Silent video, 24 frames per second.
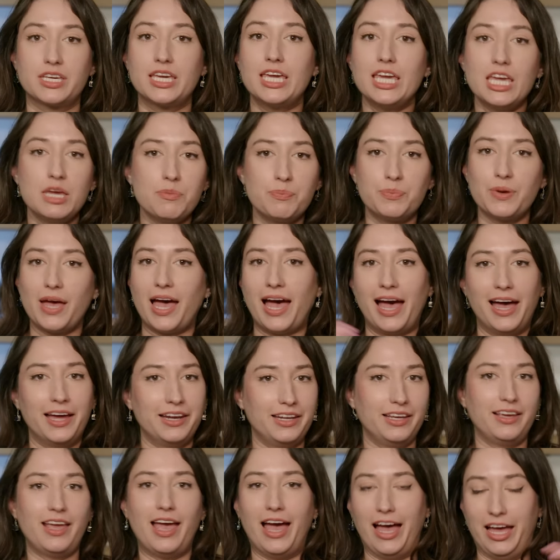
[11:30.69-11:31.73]
keep
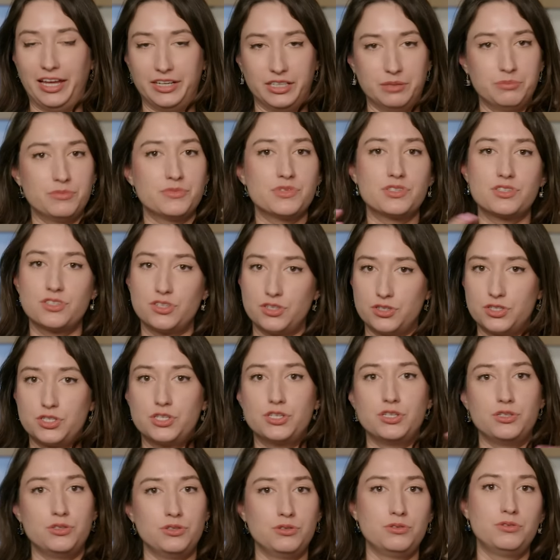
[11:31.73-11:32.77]
adding atoms
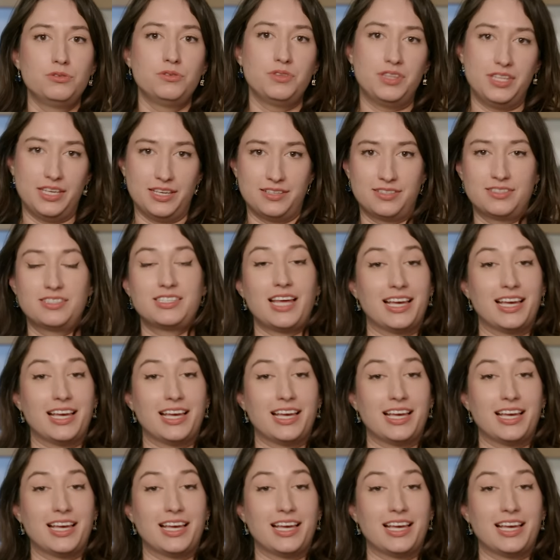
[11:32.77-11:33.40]
to this